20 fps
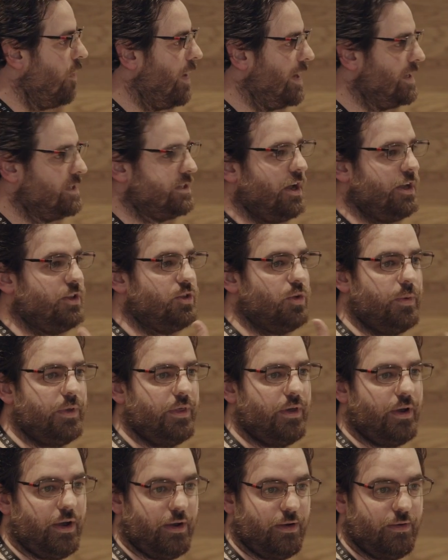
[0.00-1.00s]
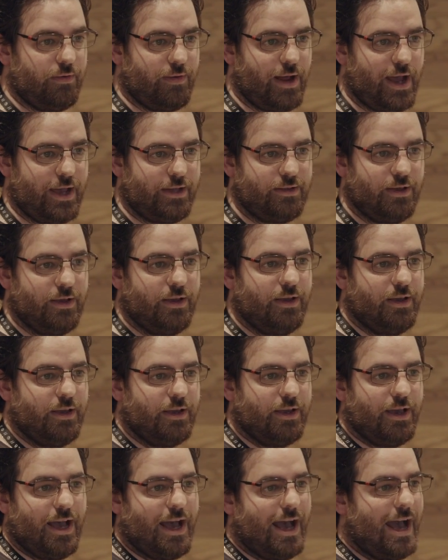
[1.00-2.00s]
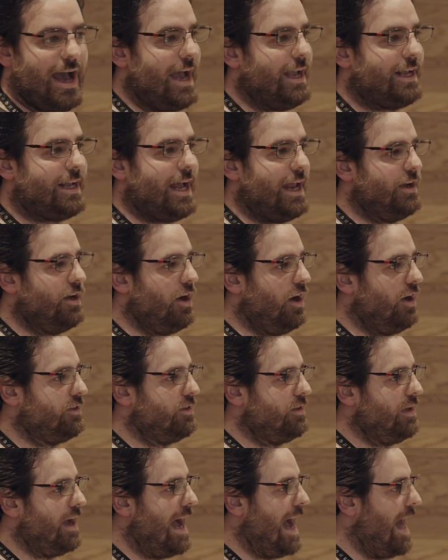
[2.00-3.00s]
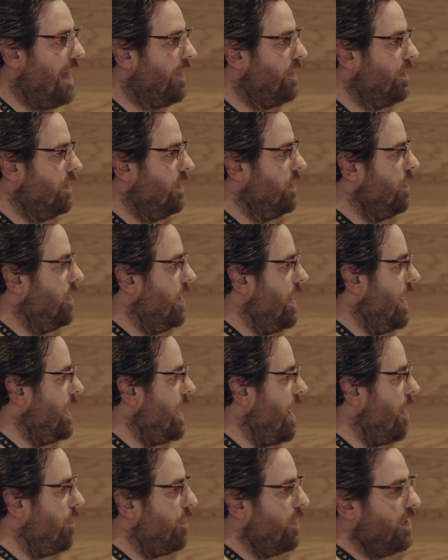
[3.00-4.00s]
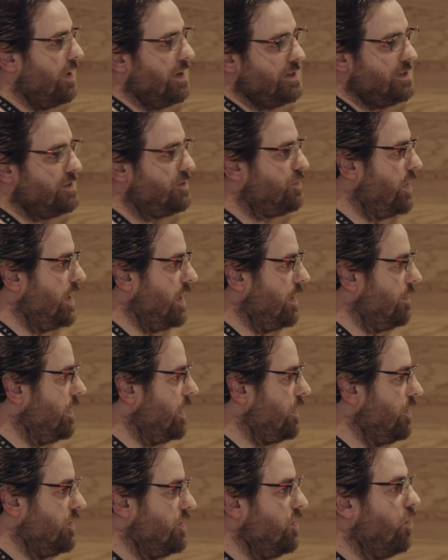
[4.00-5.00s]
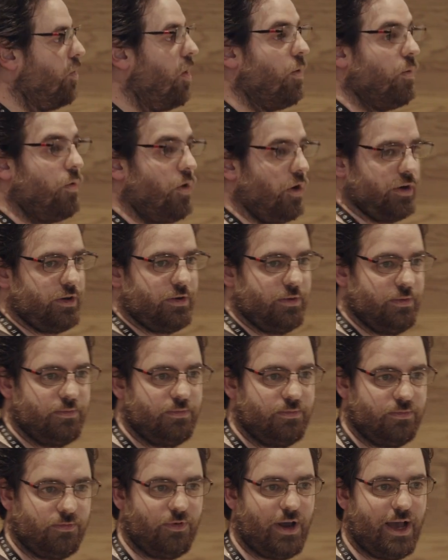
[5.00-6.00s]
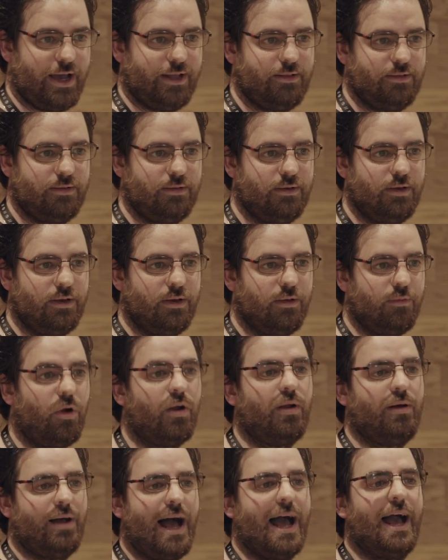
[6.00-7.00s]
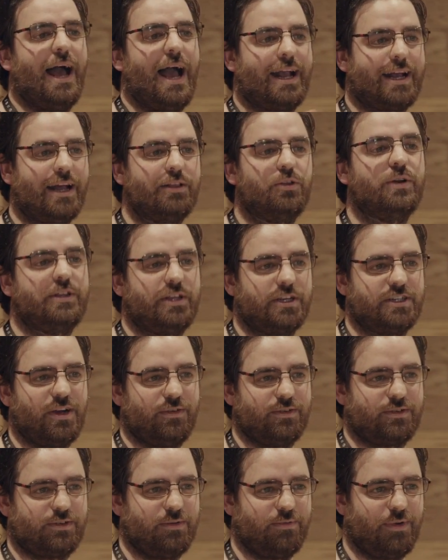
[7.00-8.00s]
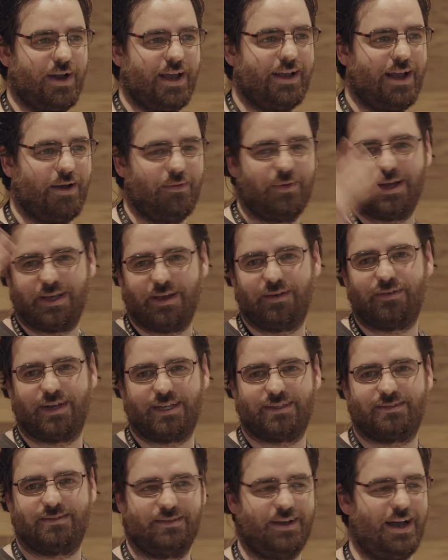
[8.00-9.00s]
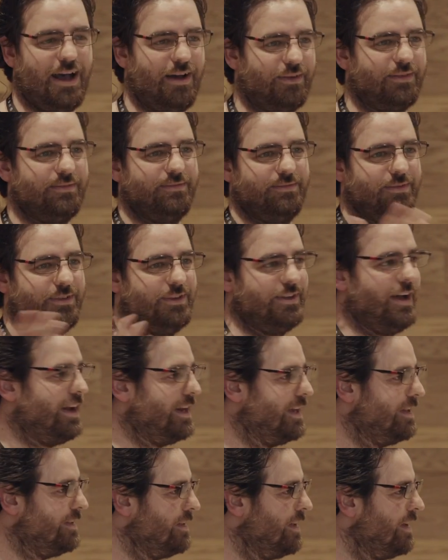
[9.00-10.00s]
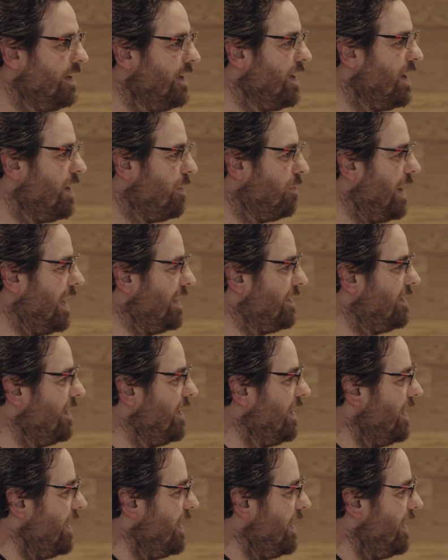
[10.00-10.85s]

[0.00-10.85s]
what is going to be there, right? I cannot add a number a string because it won't work, right? Well, I, I, can do it in JavaScript, right? How many of us have done it? But